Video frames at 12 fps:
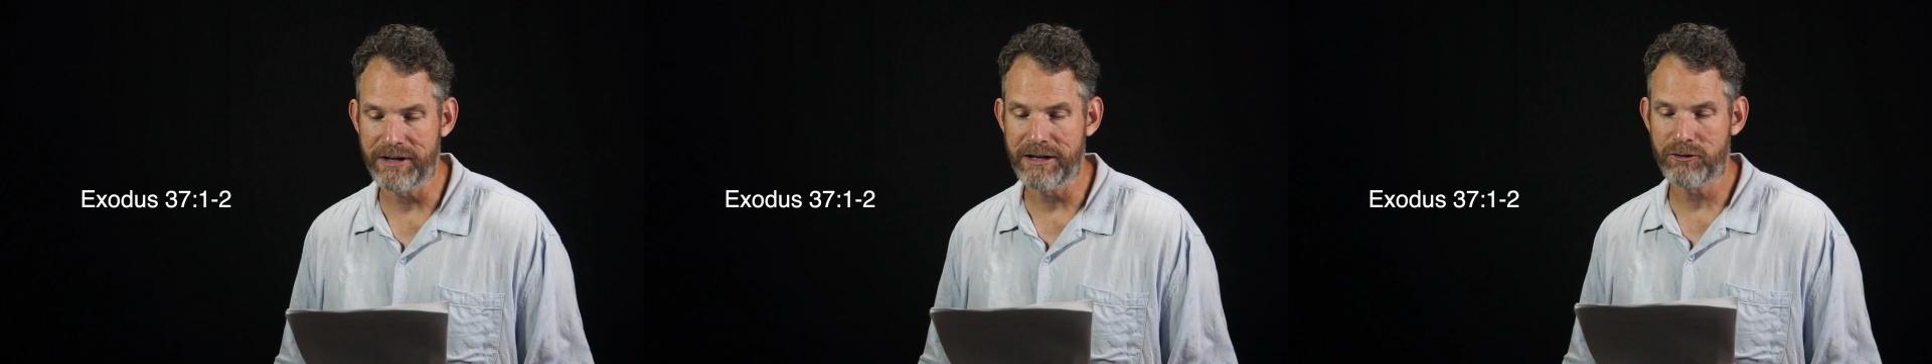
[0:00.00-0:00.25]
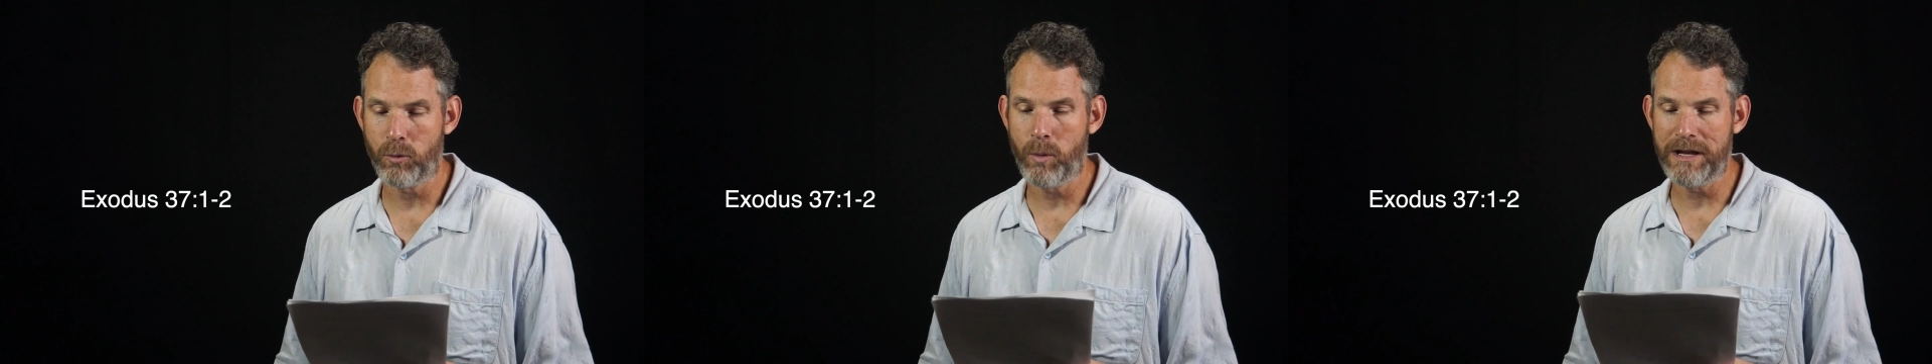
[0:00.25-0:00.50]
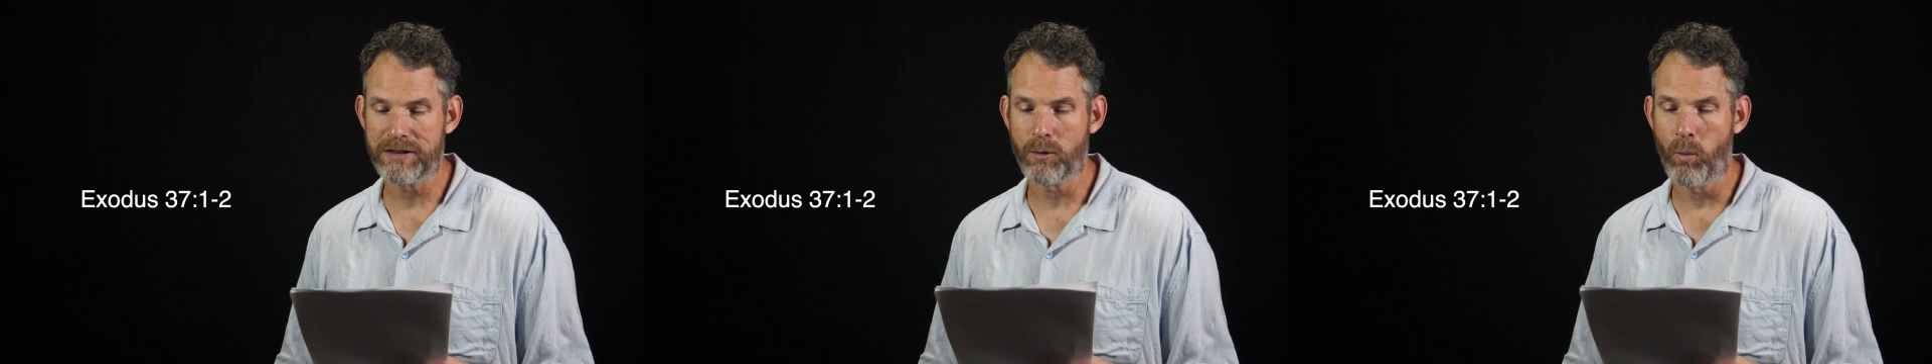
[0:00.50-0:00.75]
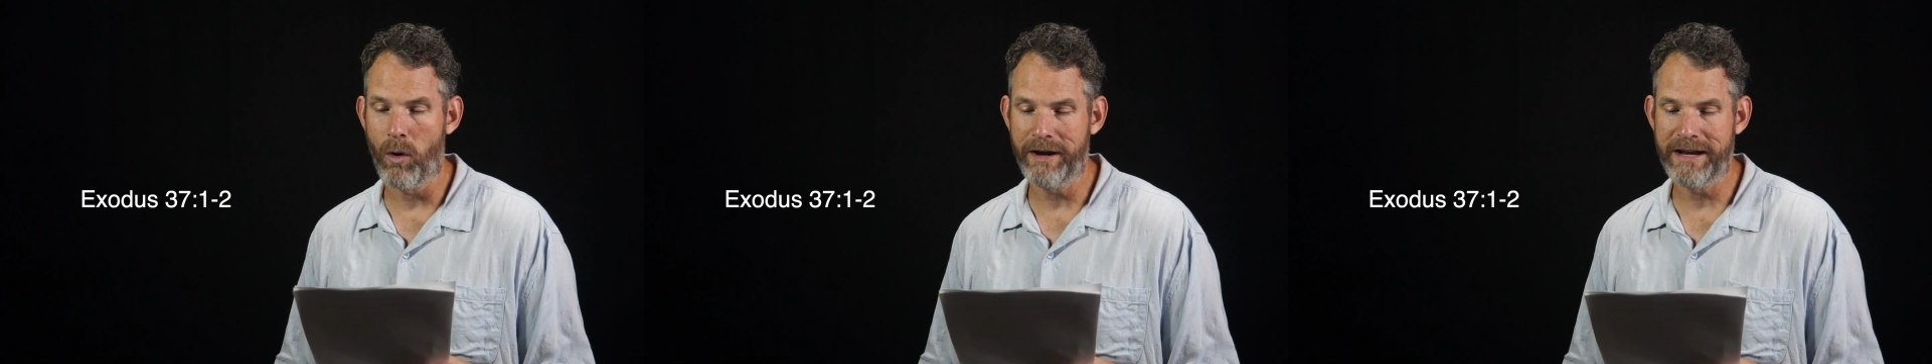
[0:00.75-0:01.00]
and its width
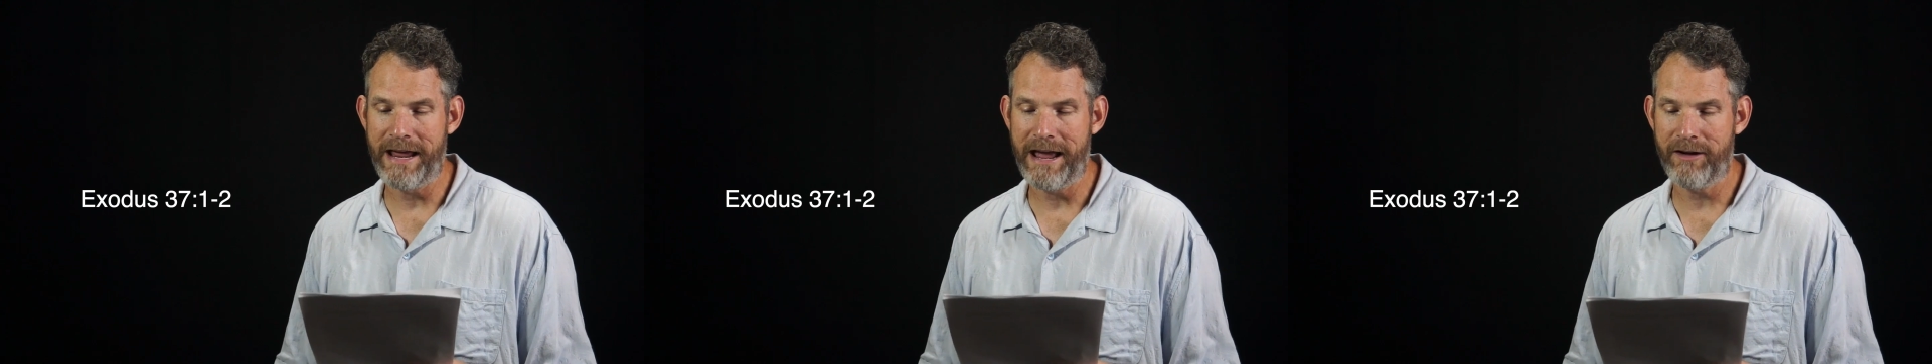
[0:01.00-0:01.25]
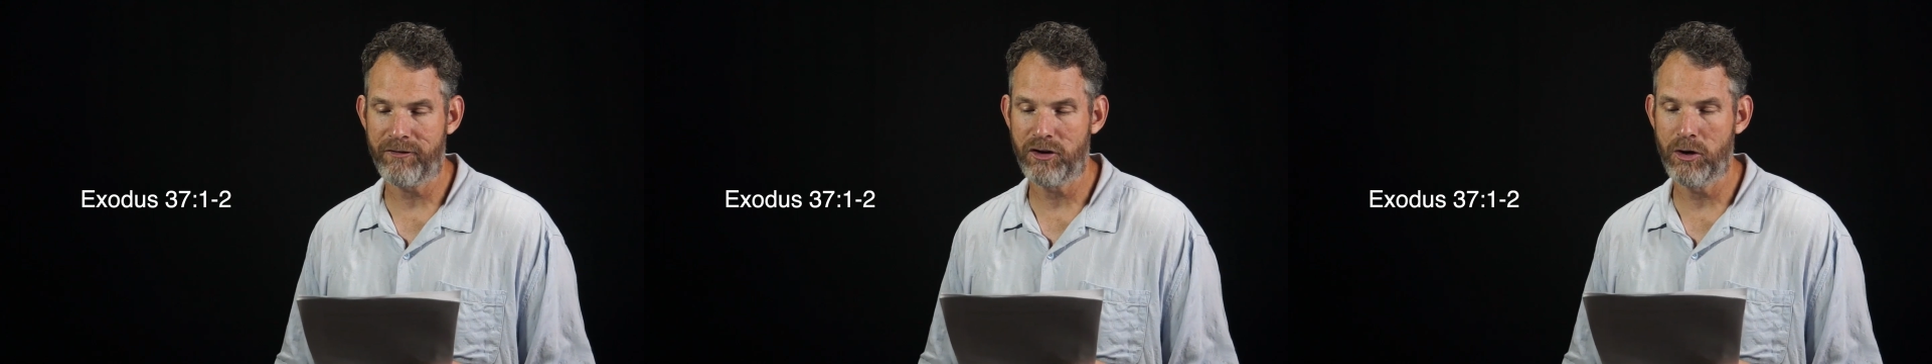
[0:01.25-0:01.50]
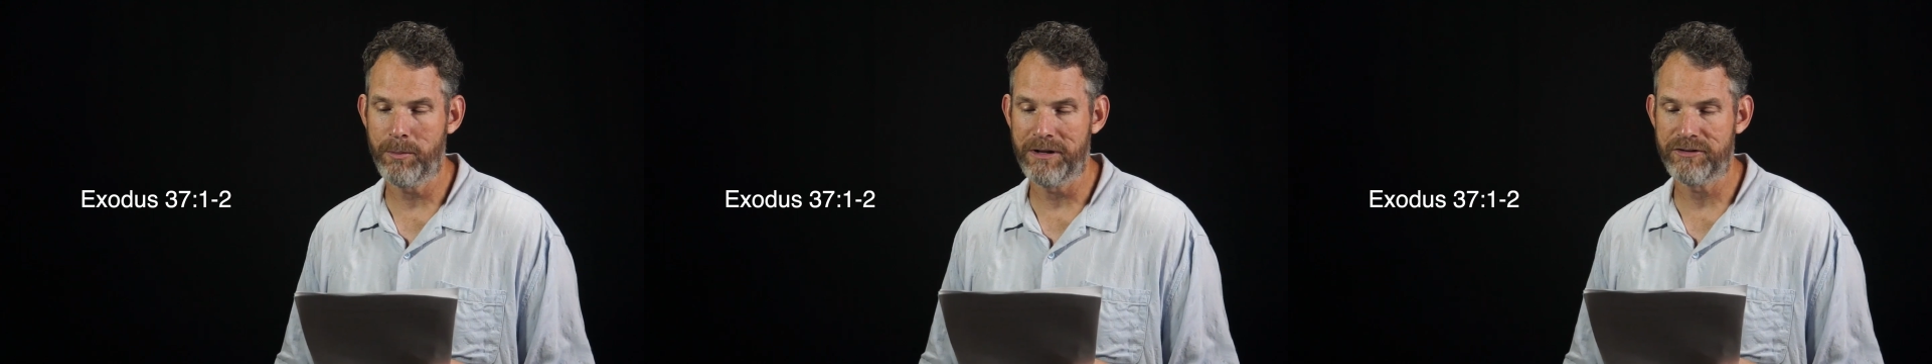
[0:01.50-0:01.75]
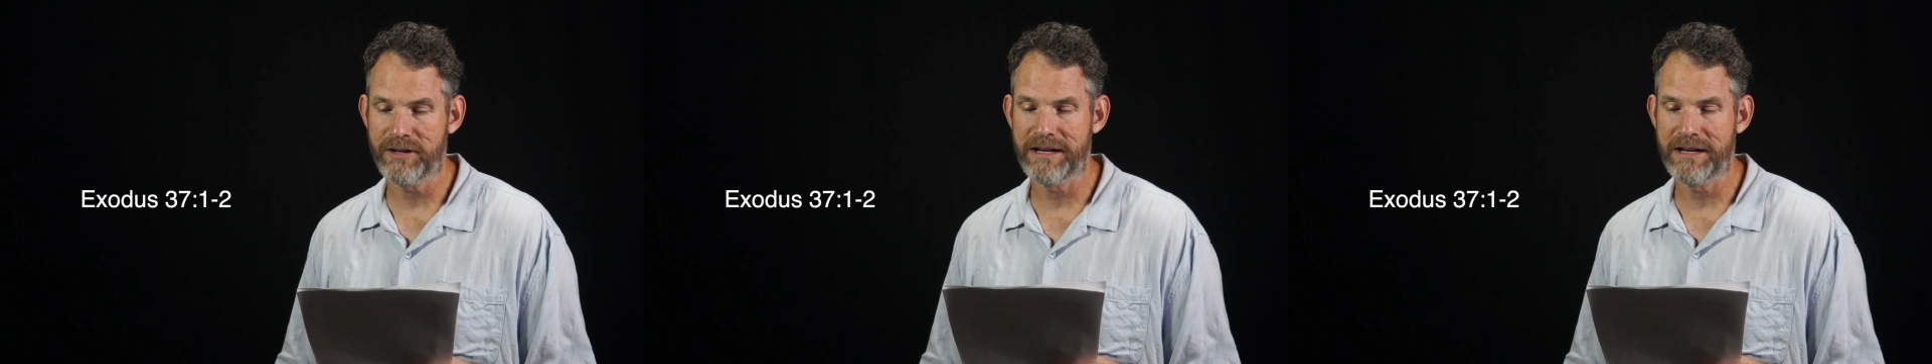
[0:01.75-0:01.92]
one and a half cubits,